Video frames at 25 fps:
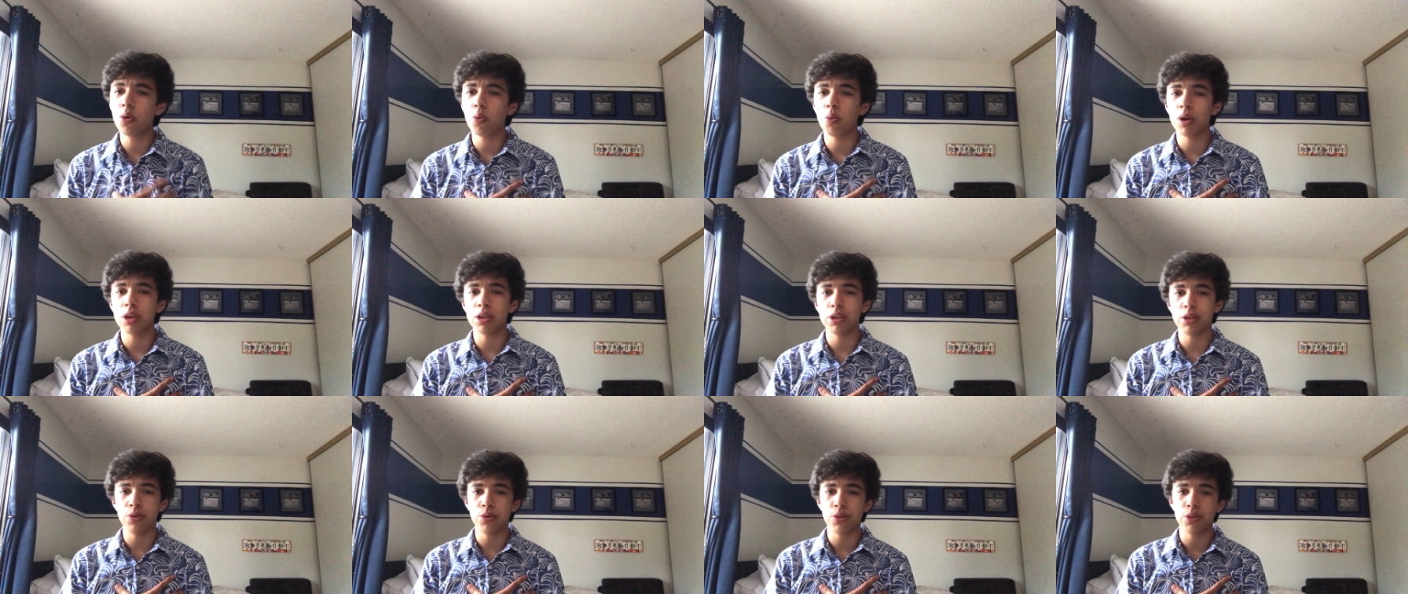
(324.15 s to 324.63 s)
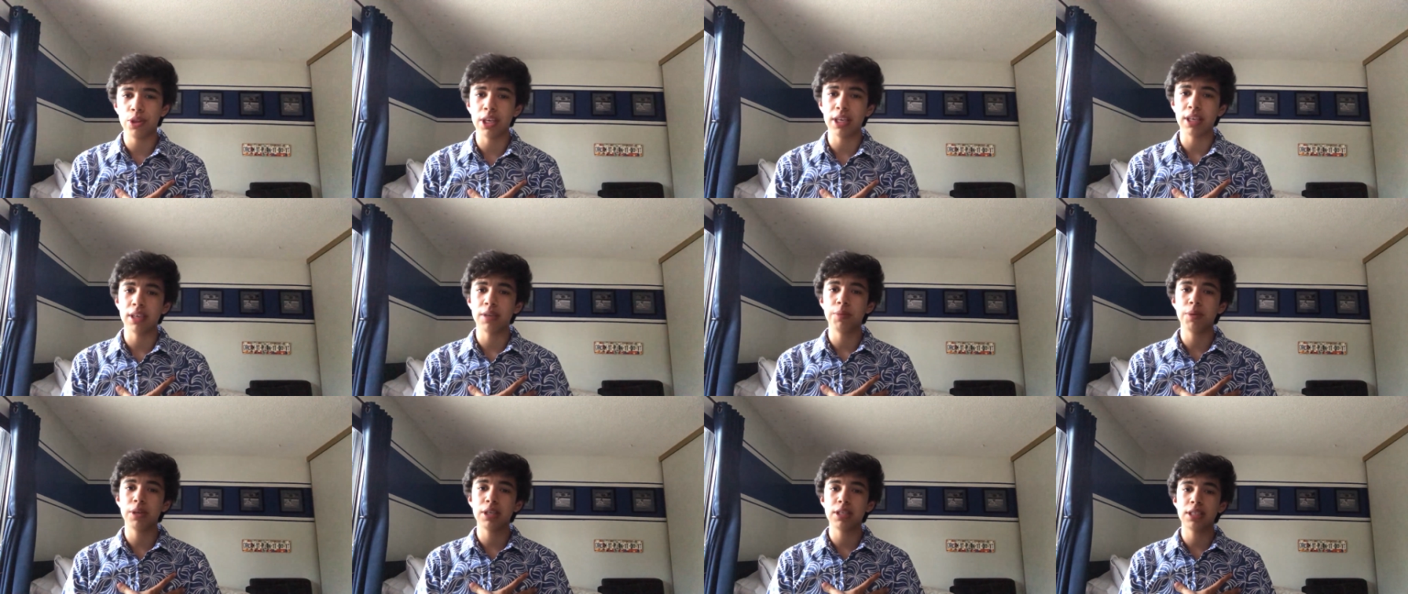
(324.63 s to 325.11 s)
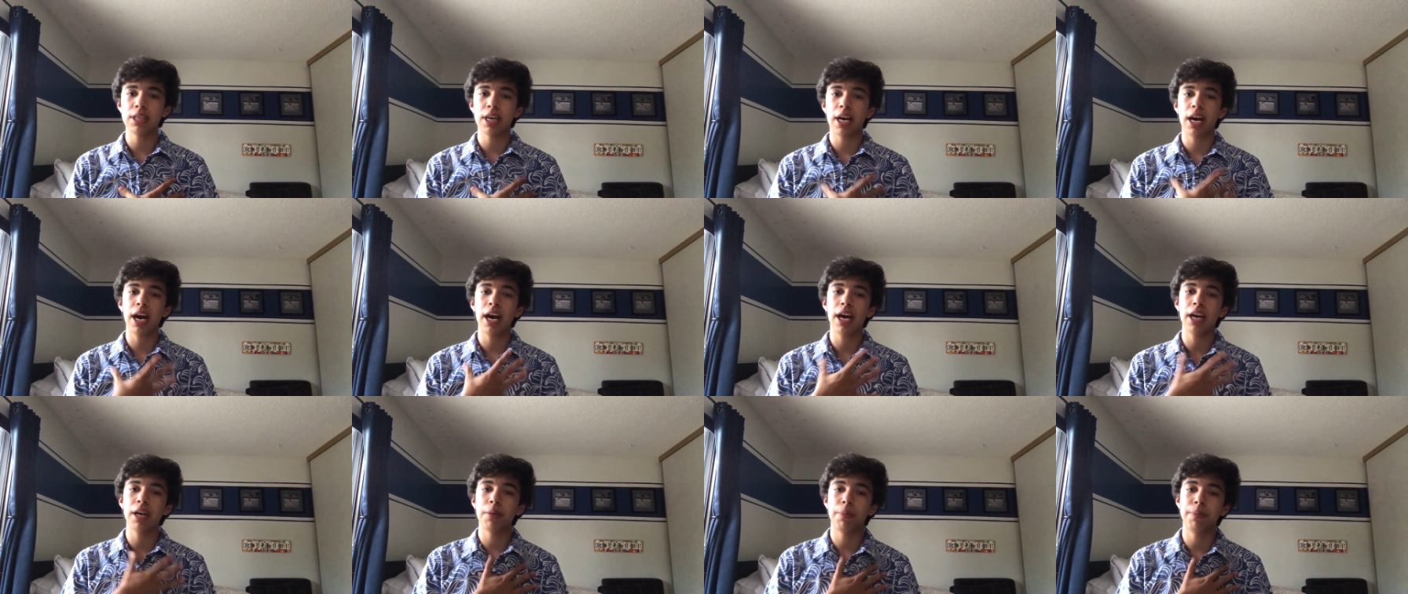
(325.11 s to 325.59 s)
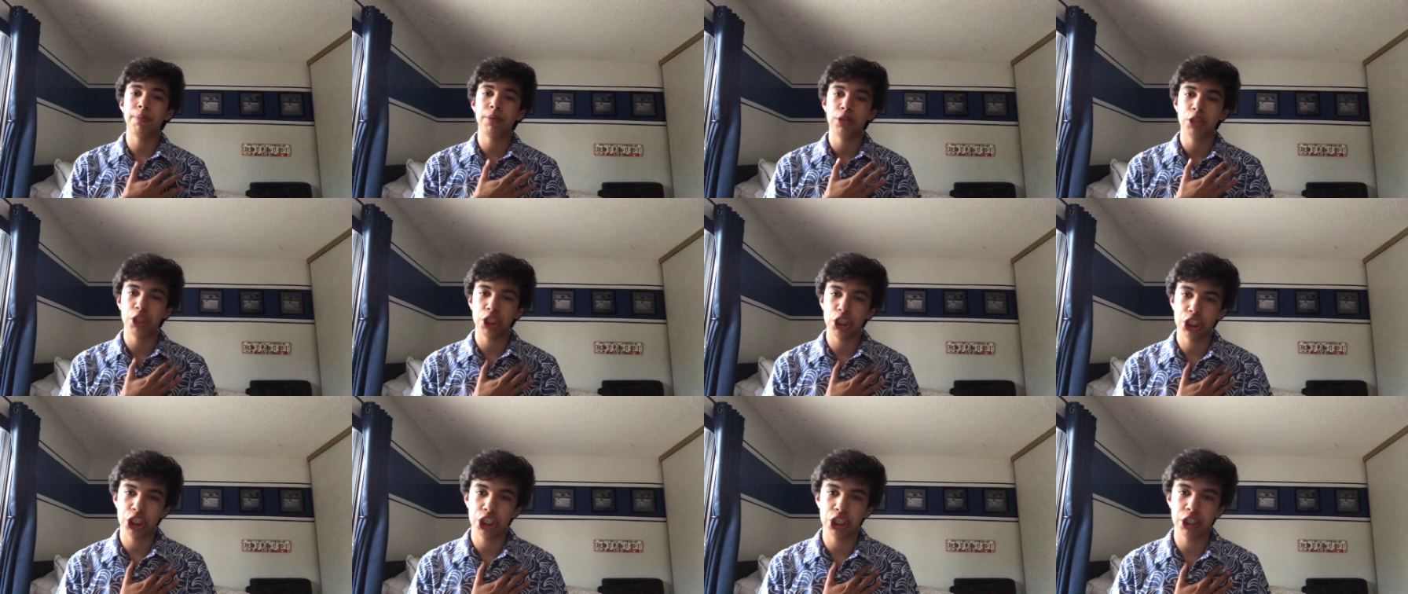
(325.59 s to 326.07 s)
Let me know what you think because
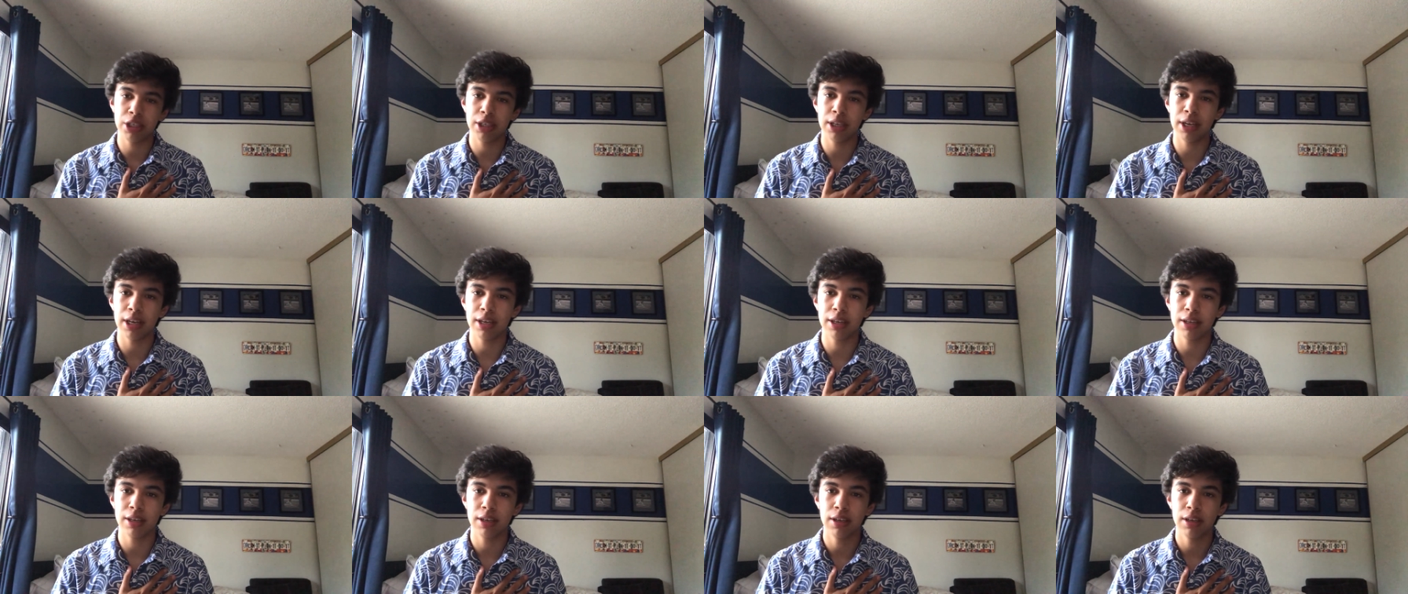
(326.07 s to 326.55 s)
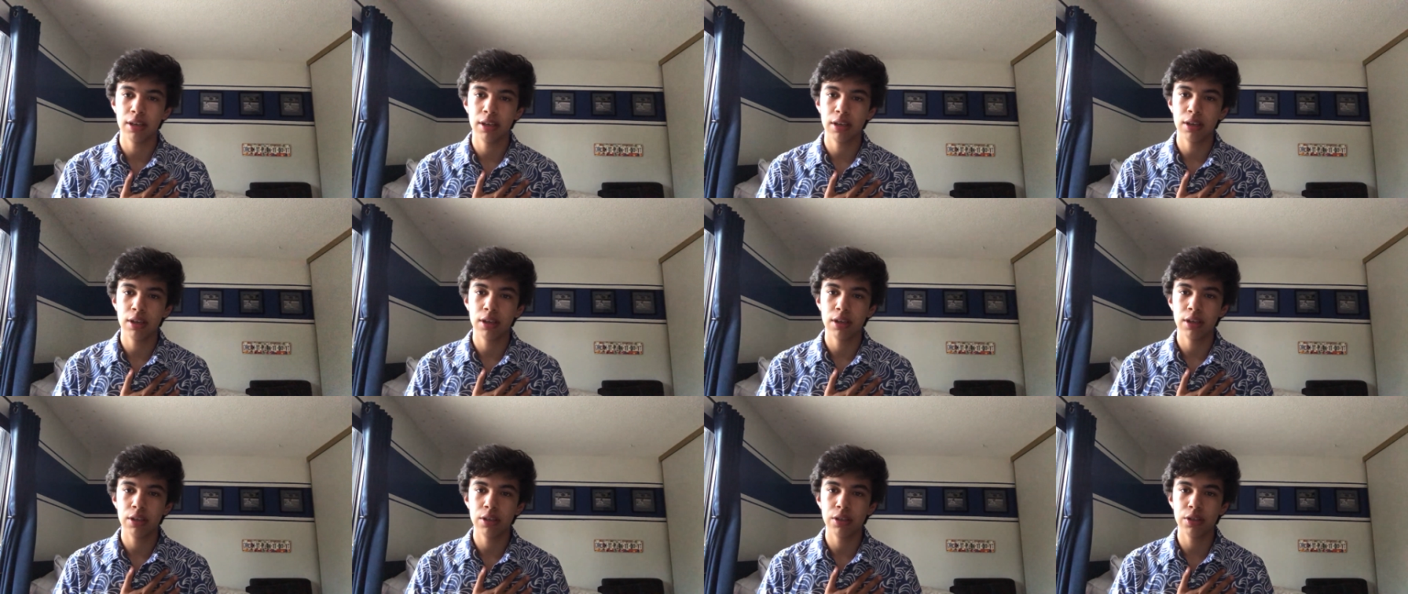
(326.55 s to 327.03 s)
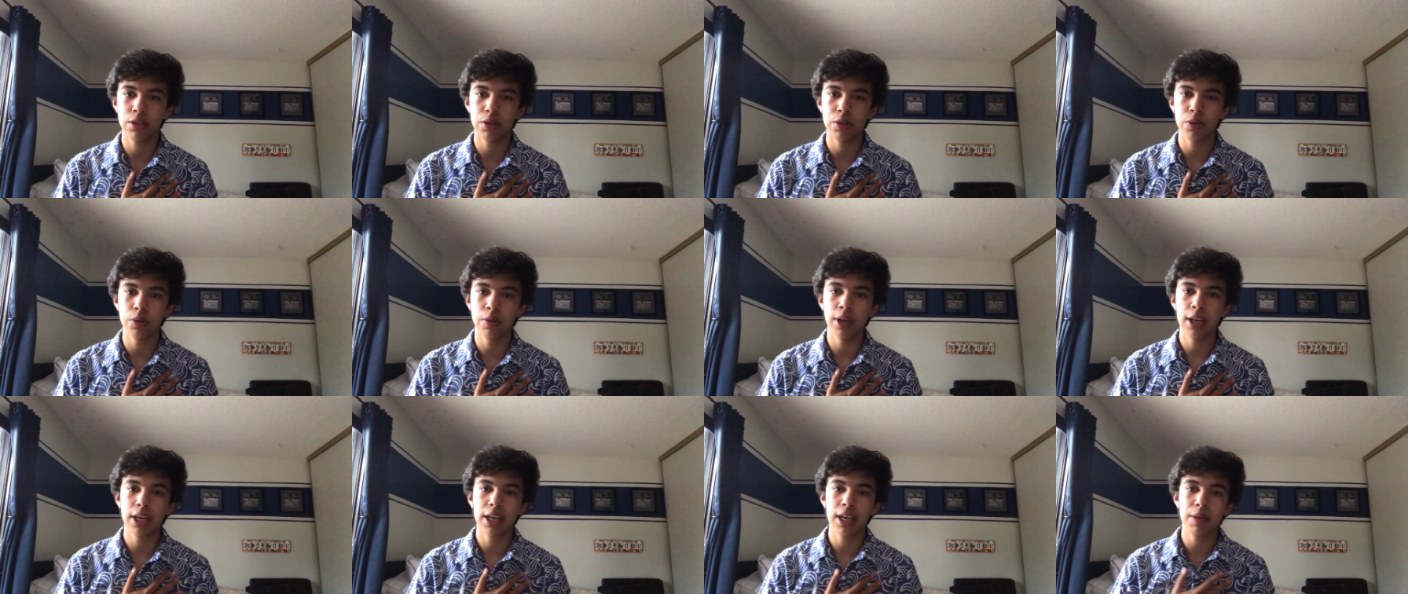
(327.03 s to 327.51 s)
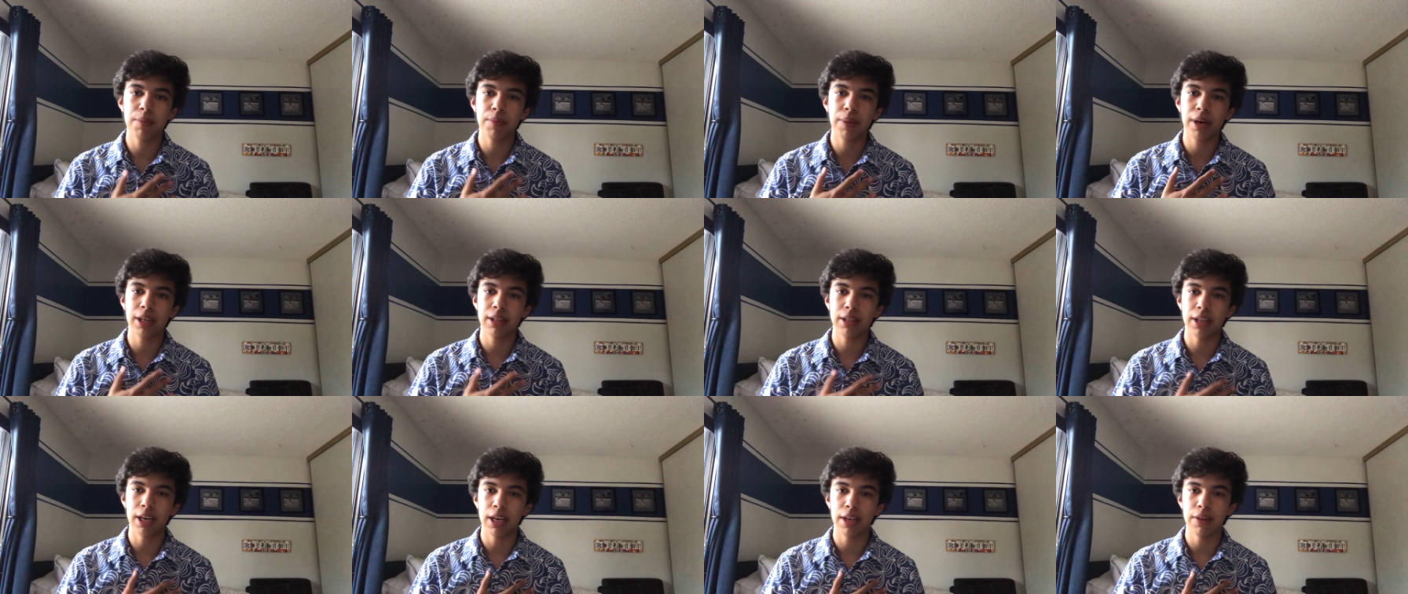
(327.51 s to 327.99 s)
I appreciate
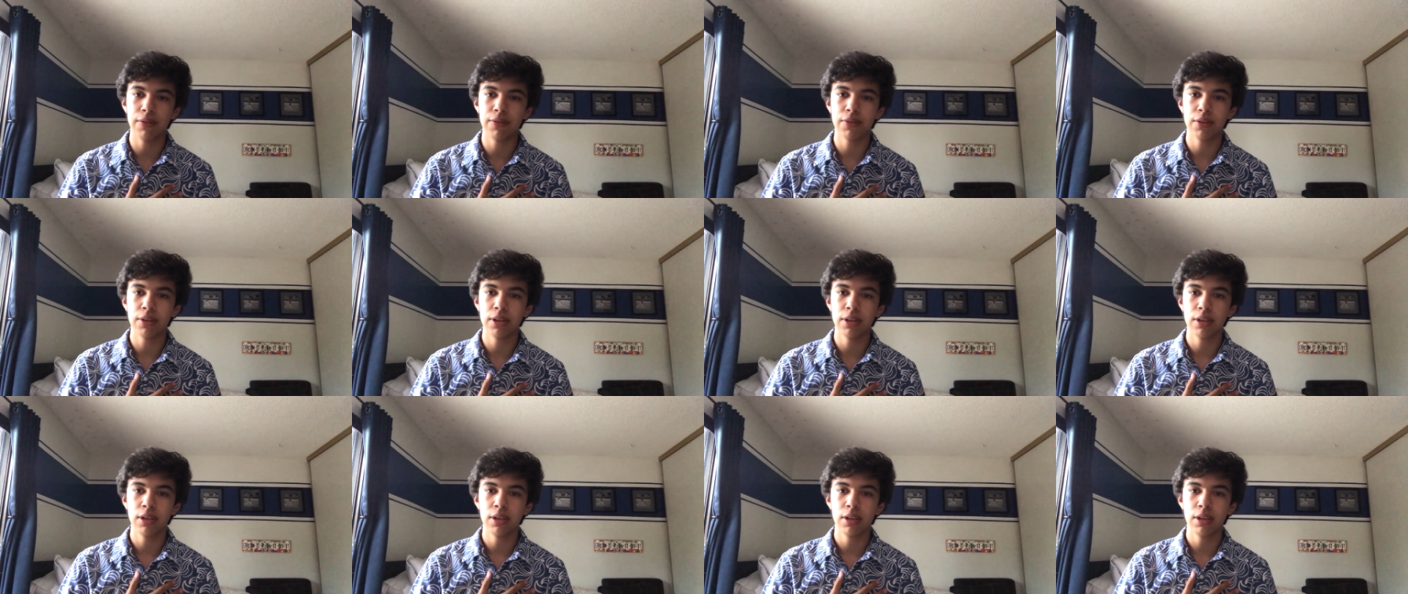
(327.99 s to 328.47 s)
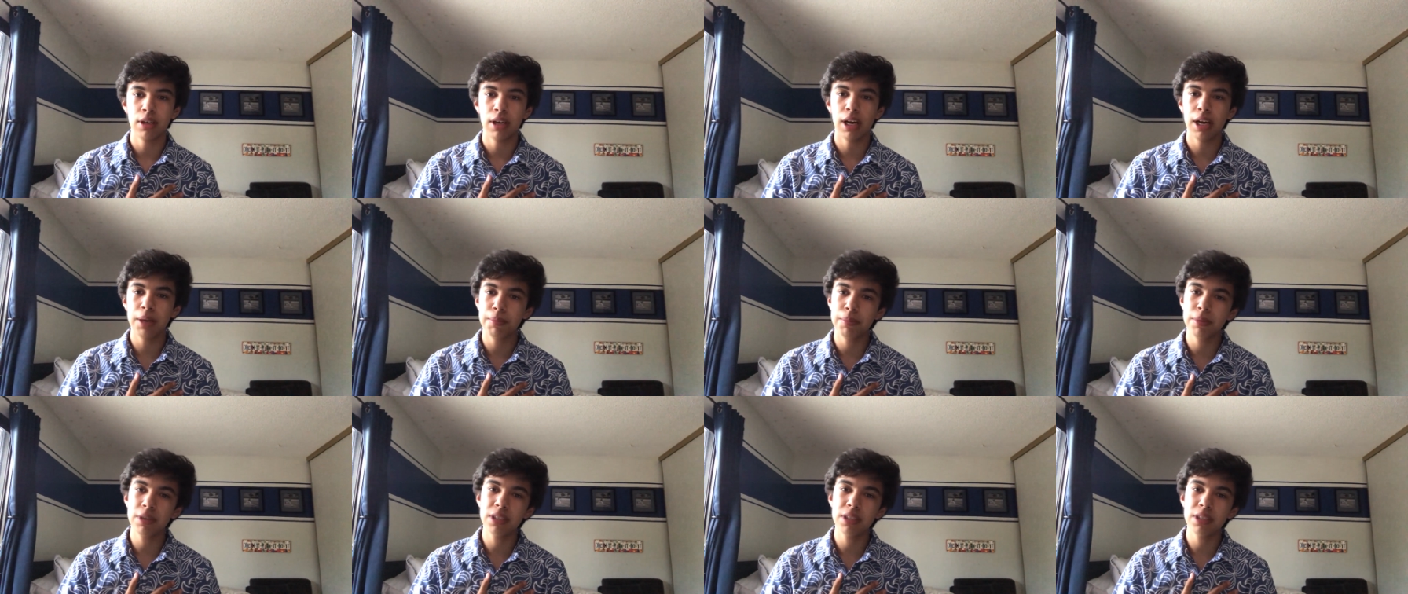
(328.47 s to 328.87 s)
you in my life.